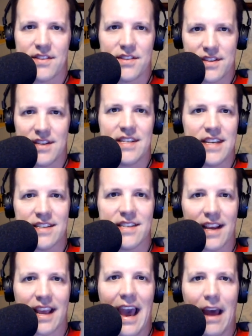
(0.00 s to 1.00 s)

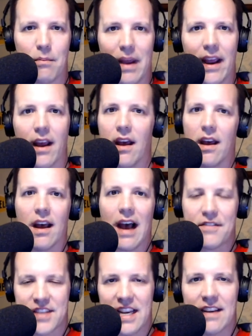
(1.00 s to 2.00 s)
statistic at me.
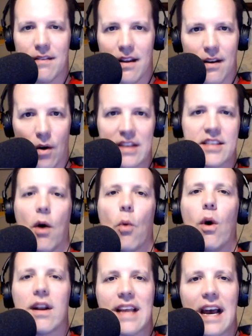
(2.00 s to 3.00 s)
I saw
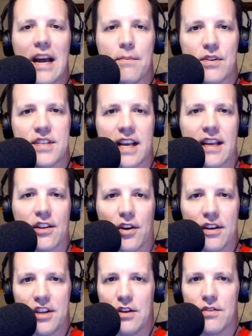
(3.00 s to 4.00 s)
one guy in particular
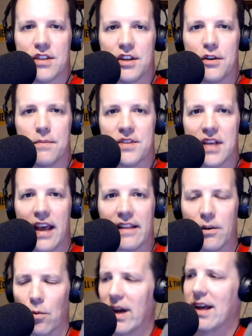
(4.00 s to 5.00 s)
on YouTube saying
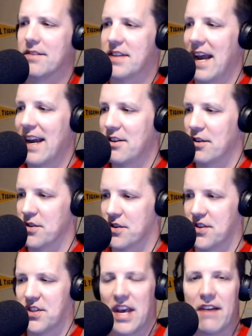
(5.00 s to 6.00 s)
that, well, Daniels
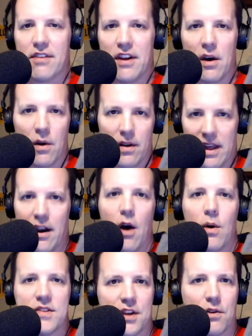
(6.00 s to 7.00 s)
is
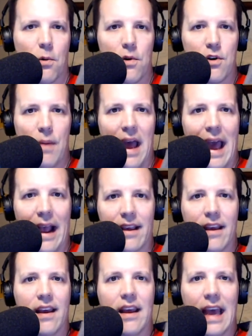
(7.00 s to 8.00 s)
7-0 as a quarterback
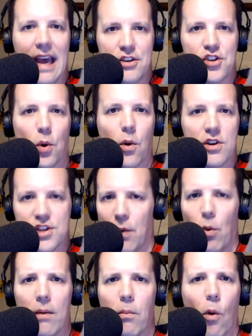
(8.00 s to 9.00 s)
at Georgia.
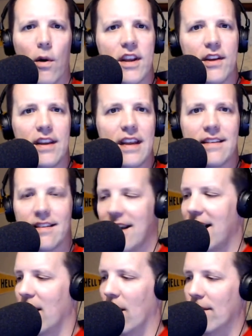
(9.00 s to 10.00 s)
What more do you need to
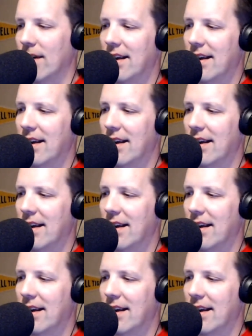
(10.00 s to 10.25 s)
know?